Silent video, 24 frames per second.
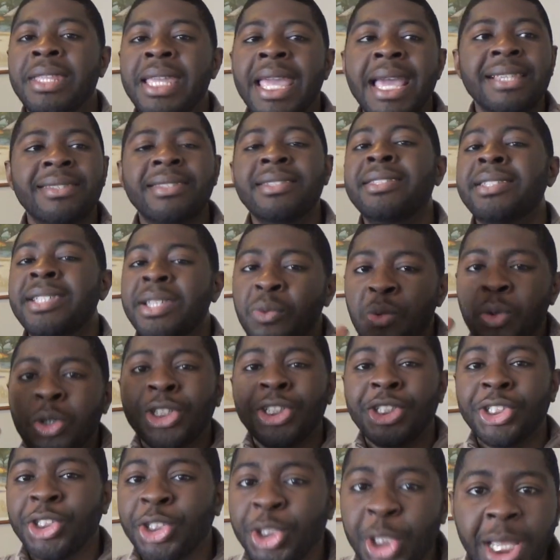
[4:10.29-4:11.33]
The SEC will
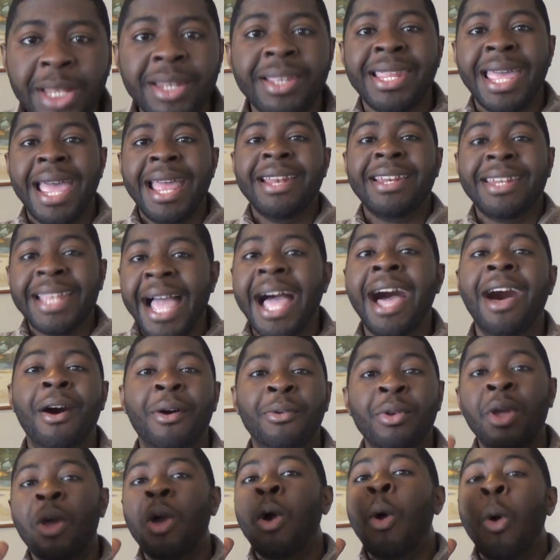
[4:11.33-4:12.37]
shut that
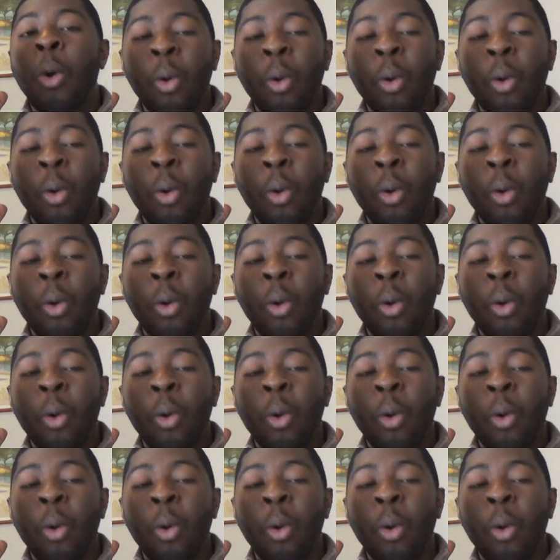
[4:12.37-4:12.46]
down